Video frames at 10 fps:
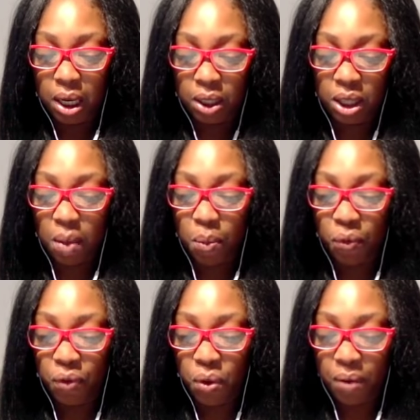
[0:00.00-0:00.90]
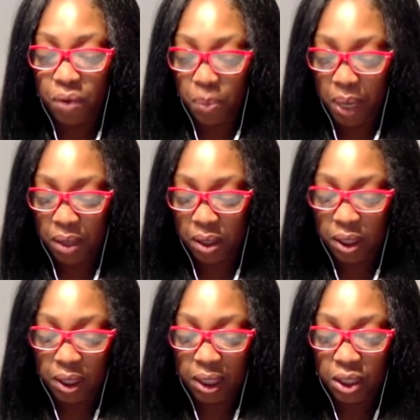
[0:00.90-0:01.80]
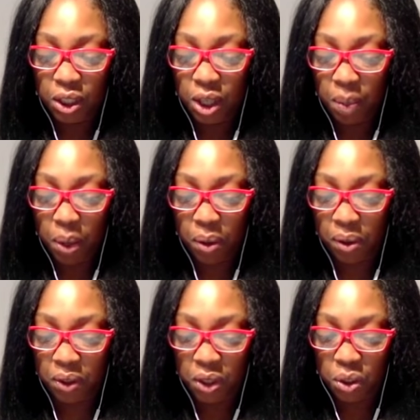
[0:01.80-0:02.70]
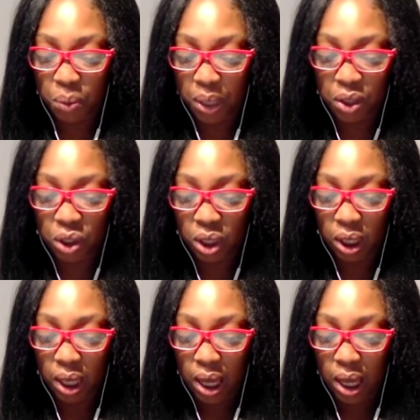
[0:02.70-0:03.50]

Some of you have to make a decision about a situation,